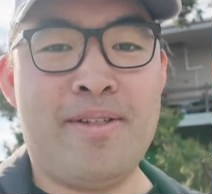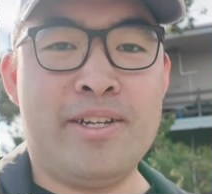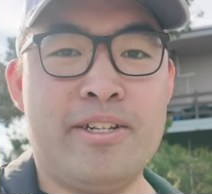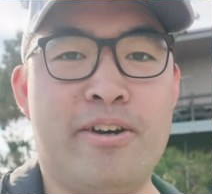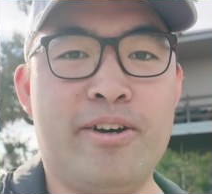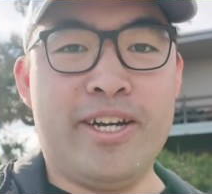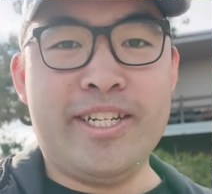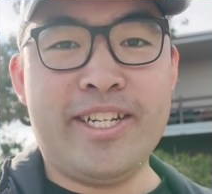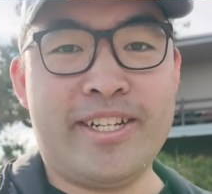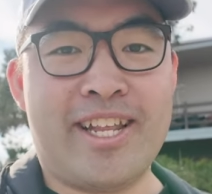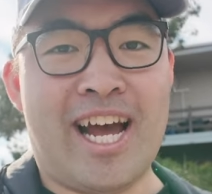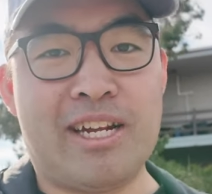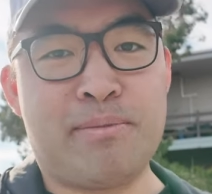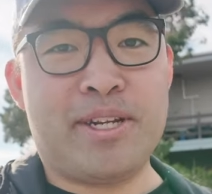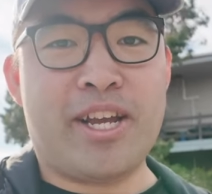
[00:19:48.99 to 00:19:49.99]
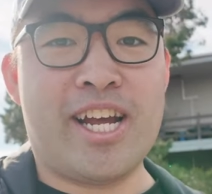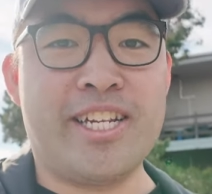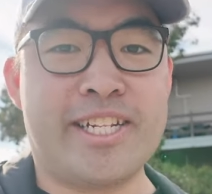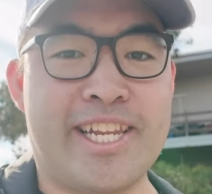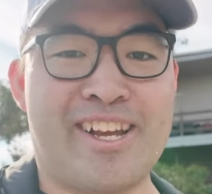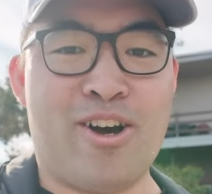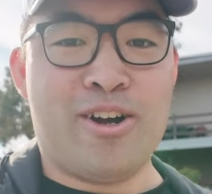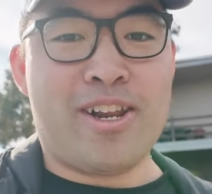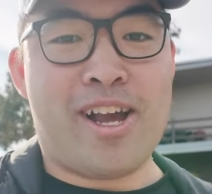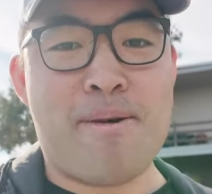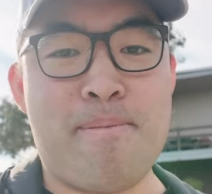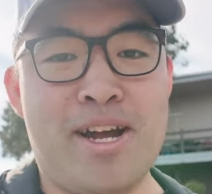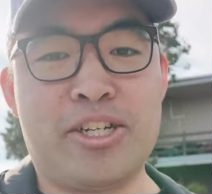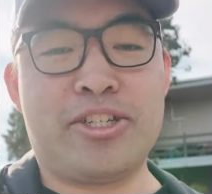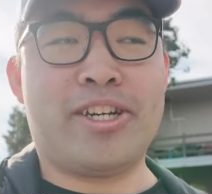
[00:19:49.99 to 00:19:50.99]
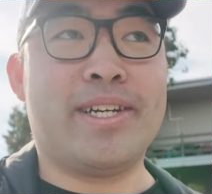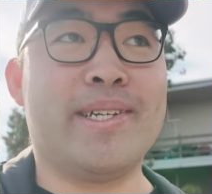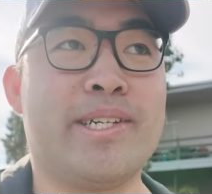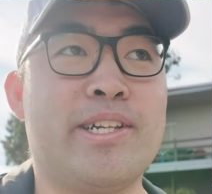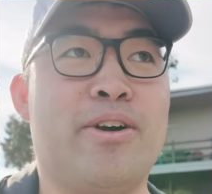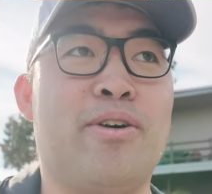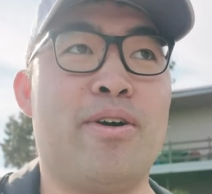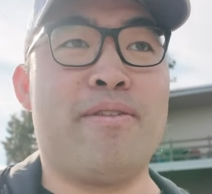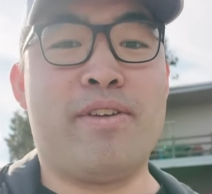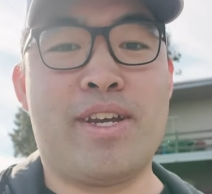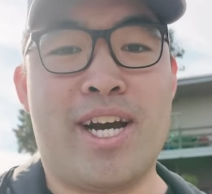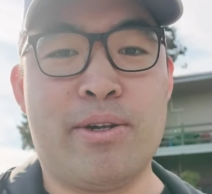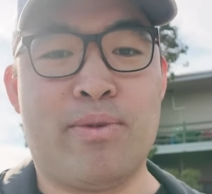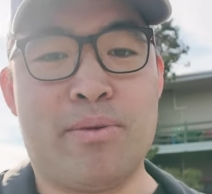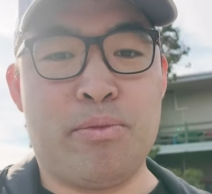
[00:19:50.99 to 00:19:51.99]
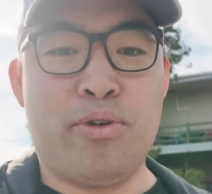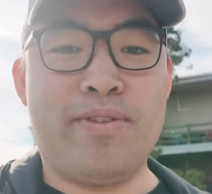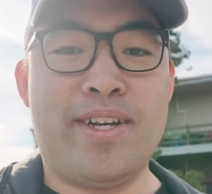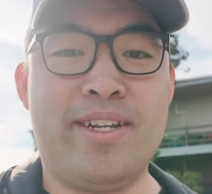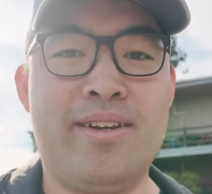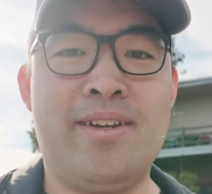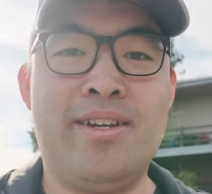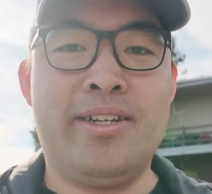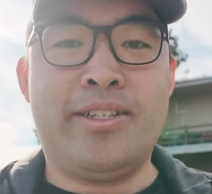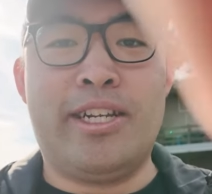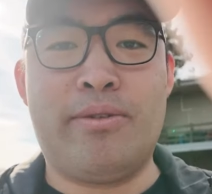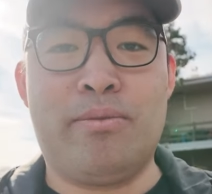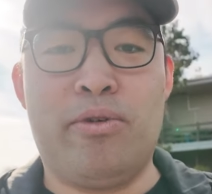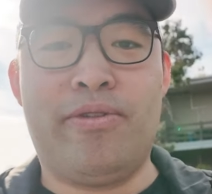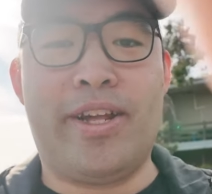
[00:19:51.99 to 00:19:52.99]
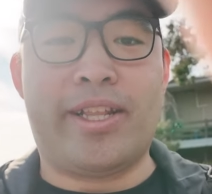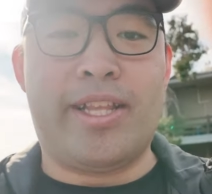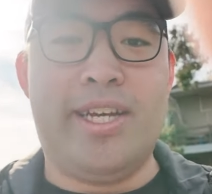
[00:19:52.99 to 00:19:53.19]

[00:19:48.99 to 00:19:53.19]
So it's an attachment you guys can stick on like I mentioned. So if you guys want to move it, just remove it like